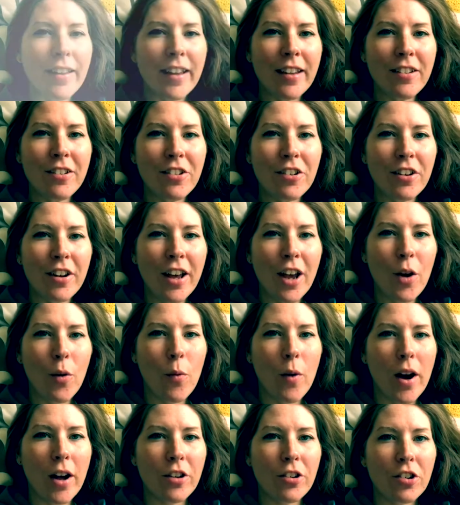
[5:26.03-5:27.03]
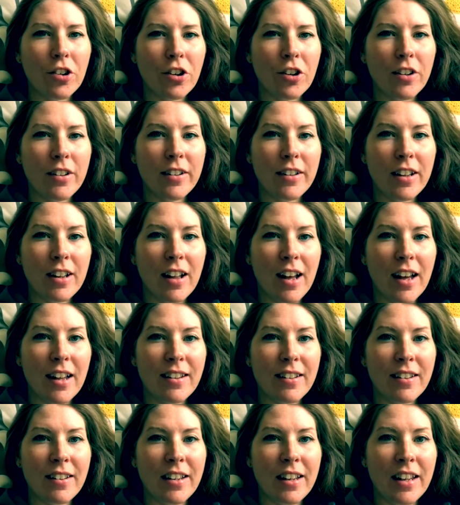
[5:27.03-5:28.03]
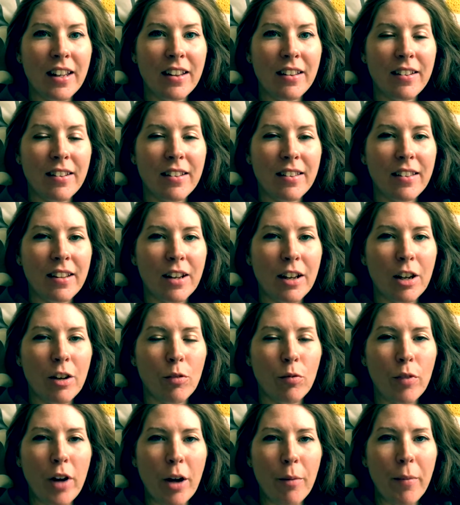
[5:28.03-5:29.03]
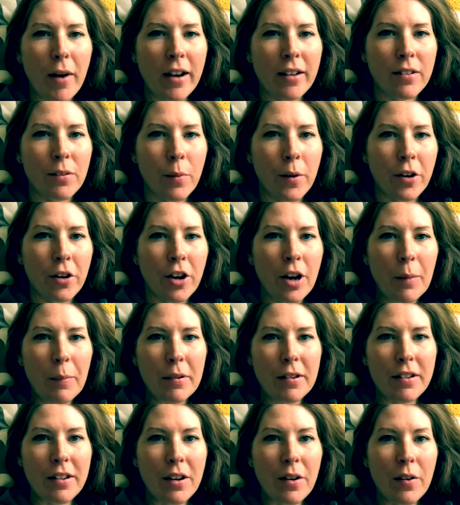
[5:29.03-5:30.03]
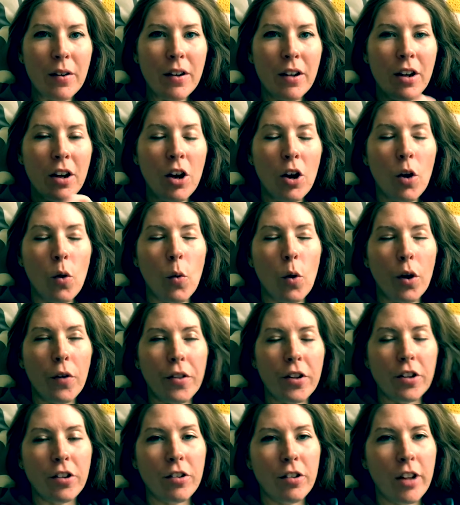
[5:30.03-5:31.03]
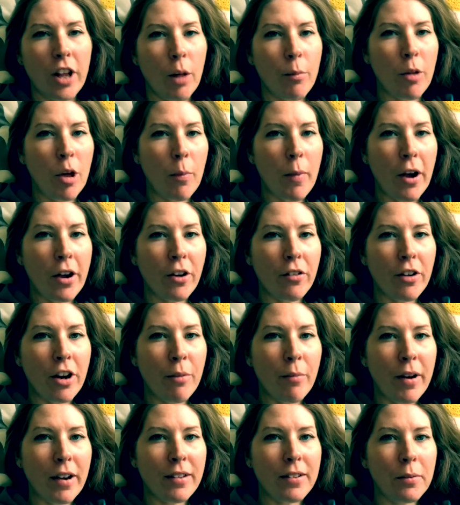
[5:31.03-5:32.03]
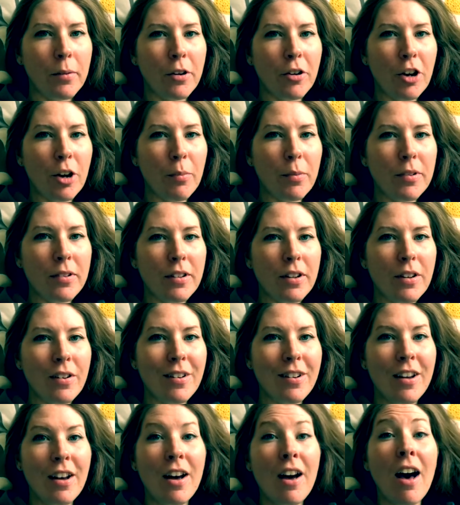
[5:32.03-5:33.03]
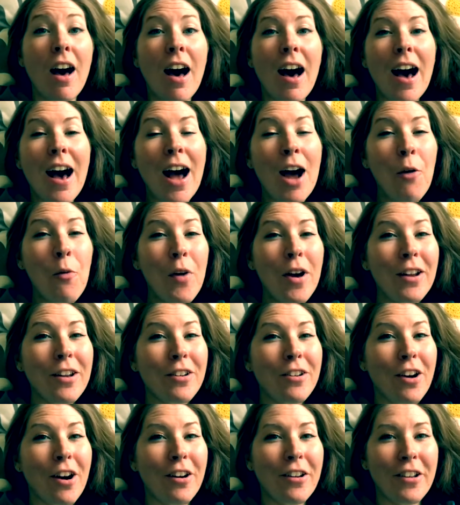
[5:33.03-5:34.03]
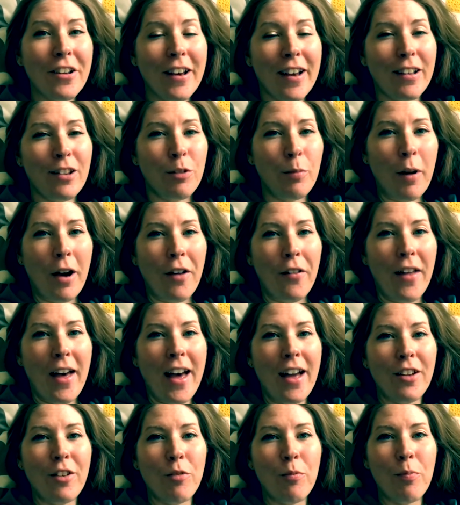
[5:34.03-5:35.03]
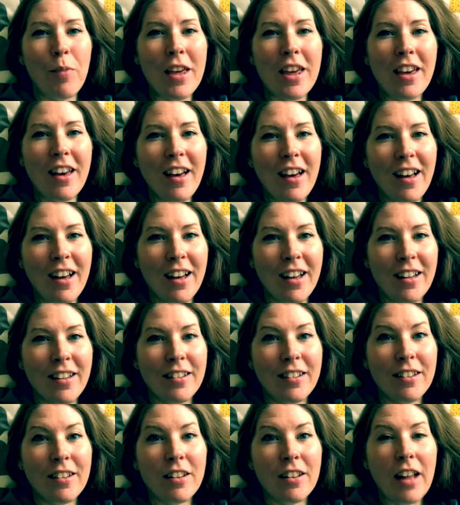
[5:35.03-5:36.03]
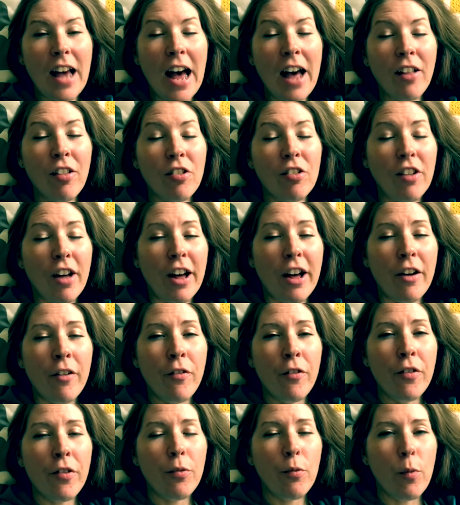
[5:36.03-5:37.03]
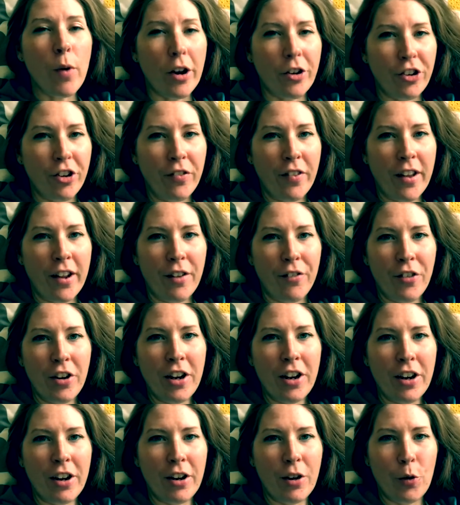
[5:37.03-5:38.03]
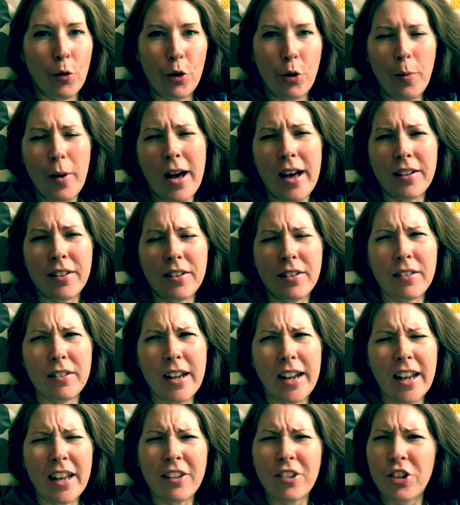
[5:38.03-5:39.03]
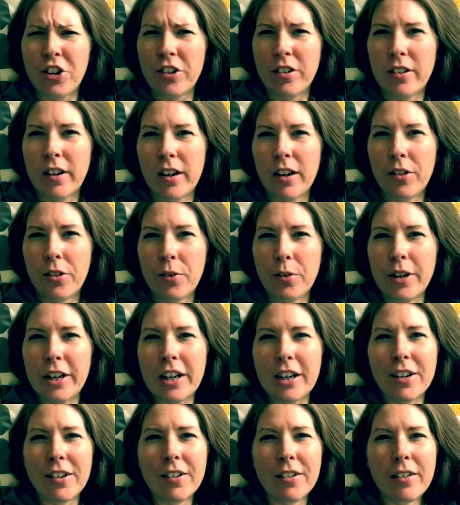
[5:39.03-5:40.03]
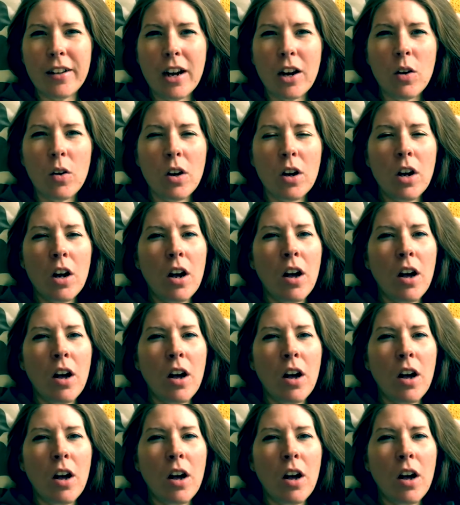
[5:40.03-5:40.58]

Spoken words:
Yesterday I watched Christy Glass Knits the Rhinebeck sweater episode, or the Tell Me About Your Rhinebeck sweater episode. I wanted to talk to you guys about that because I love watching that every year, or the past, I guess she's done it 3 years now.